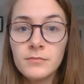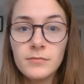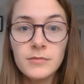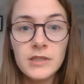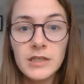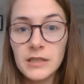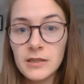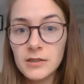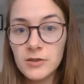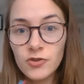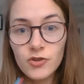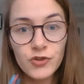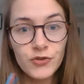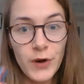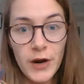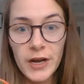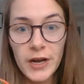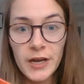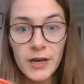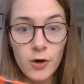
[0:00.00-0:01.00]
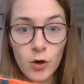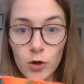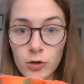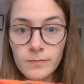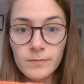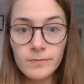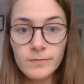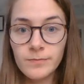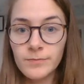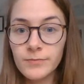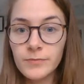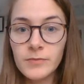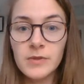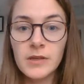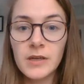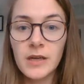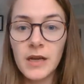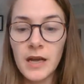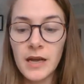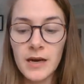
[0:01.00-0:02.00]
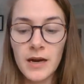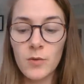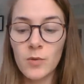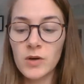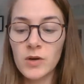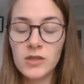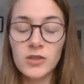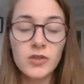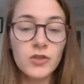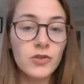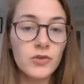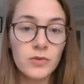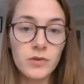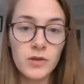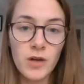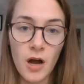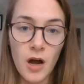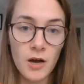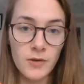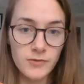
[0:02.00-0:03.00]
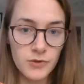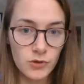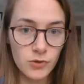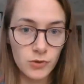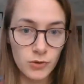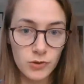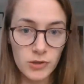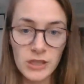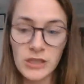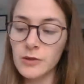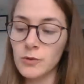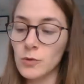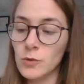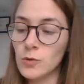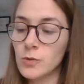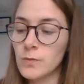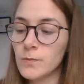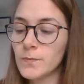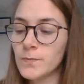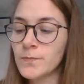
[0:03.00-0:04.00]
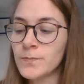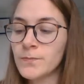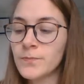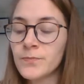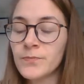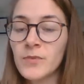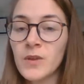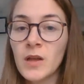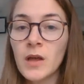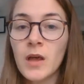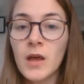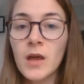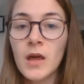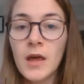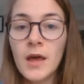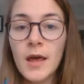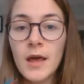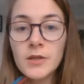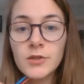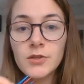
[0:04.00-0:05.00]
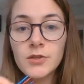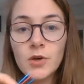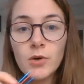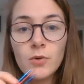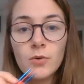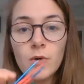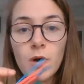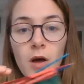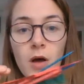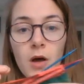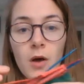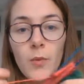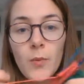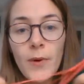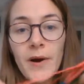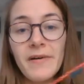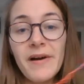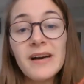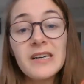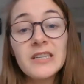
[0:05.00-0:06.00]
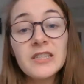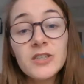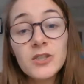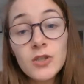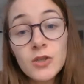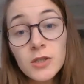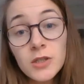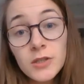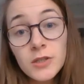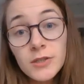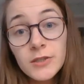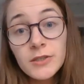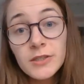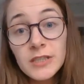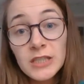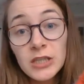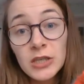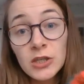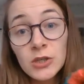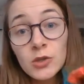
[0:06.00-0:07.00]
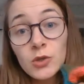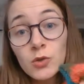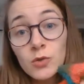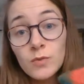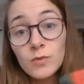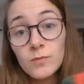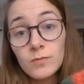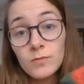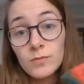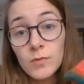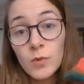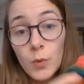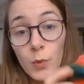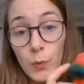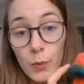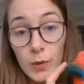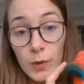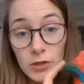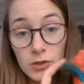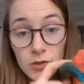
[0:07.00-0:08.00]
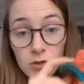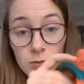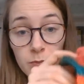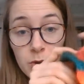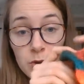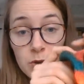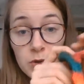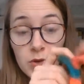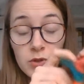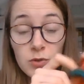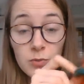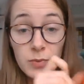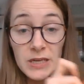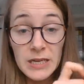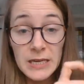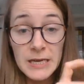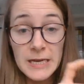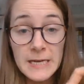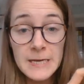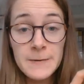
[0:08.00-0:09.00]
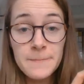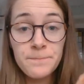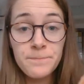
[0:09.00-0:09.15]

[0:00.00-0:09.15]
didn't try it on. And I wanted to do an after-told heel. So where I thought the heel was supposed to be,